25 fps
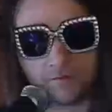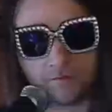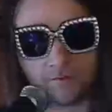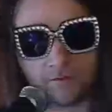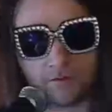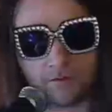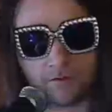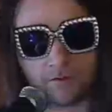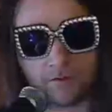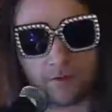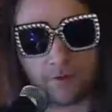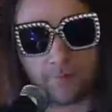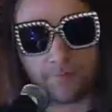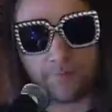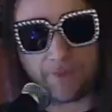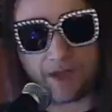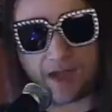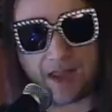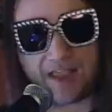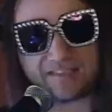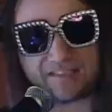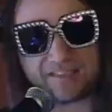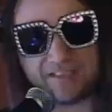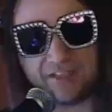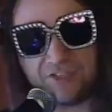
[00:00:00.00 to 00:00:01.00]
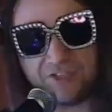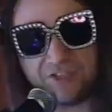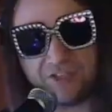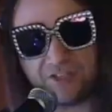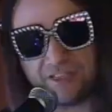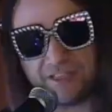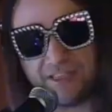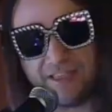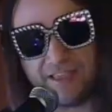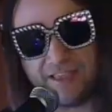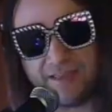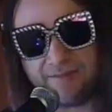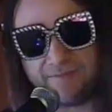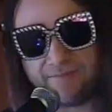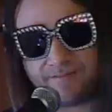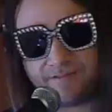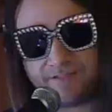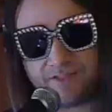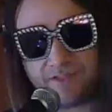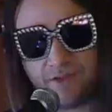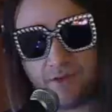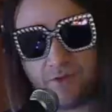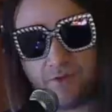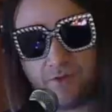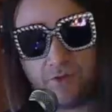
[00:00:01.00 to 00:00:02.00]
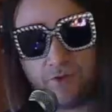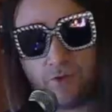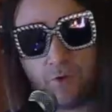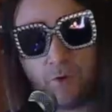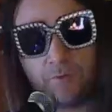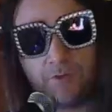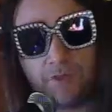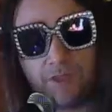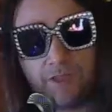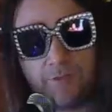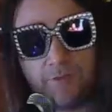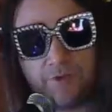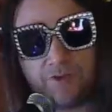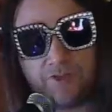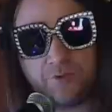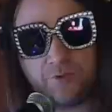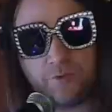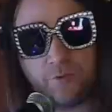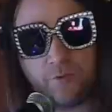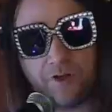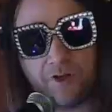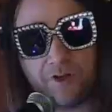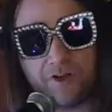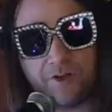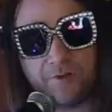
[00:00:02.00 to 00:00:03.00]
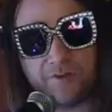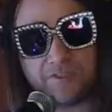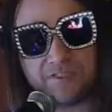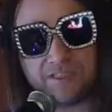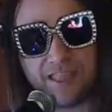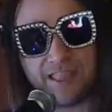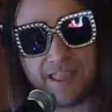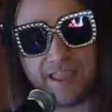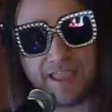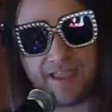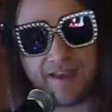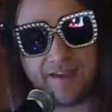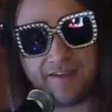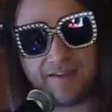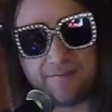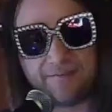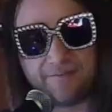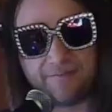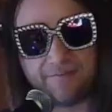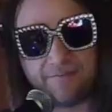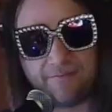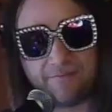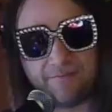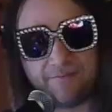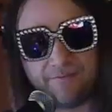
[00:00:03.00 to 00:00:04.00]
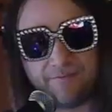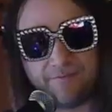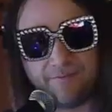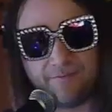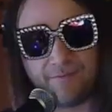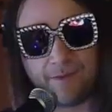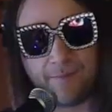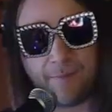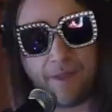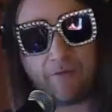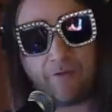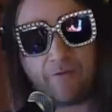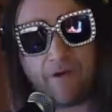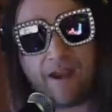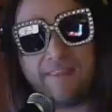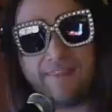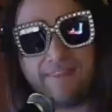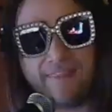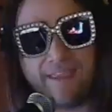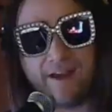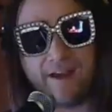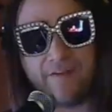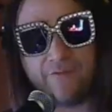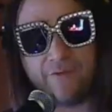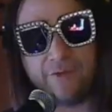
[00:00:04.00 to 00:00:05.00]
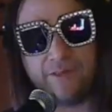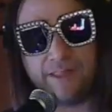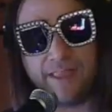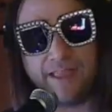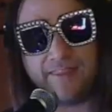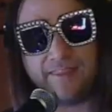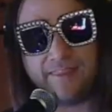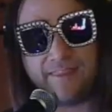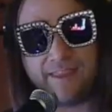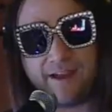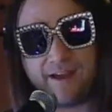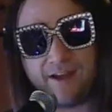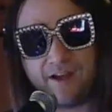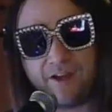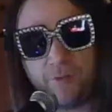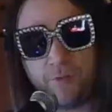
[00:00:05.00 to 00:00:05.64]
Oh, and I still took the hit. So normally what you would want to do is land about right there. If you land there, you will